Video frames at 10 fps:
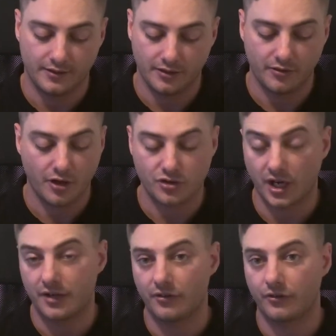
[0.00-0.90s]
There are no
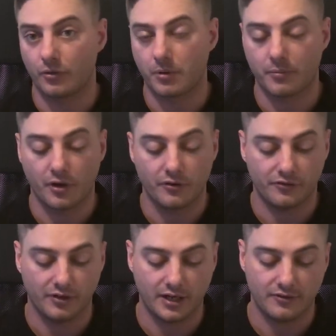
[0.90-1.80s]
changes or
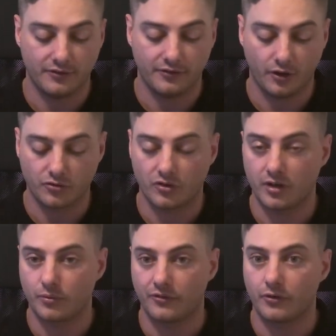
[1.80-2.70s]
proposed changes. Oak
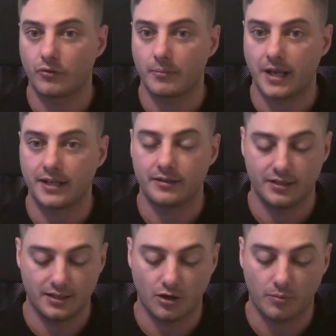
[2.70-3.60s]
Tree will still remain
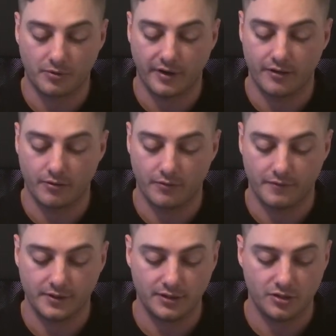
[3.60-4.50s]
the operator
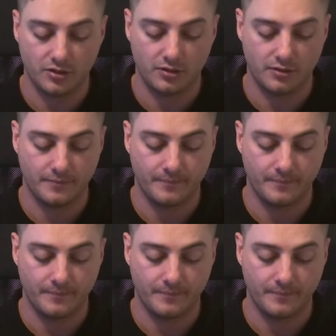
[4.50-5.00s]
of the village.